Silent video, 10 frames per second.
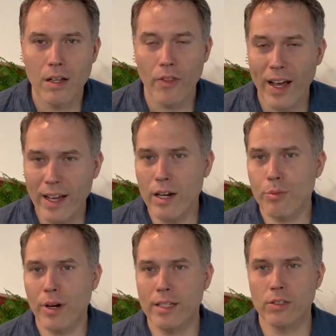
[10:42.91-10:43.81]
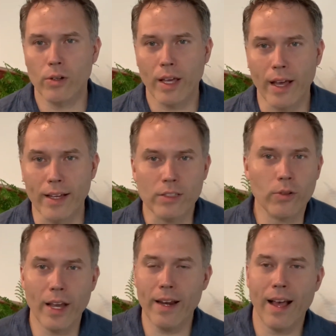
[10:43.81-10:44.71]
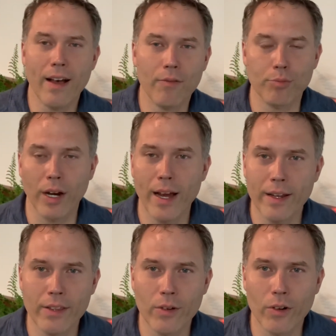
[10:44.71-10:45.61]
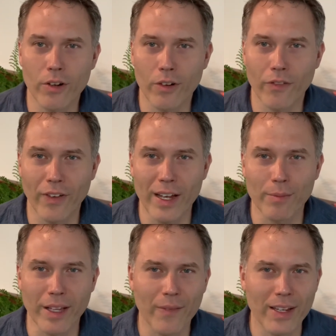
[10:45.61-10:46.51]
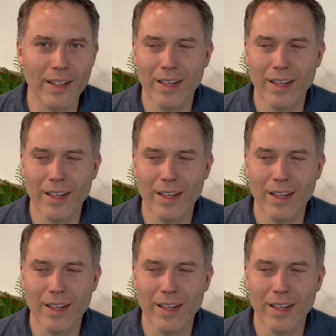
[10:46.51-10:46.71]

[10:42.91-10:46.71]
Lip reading: That kind of pride's okay. It's okay to have pride in your family. I mean,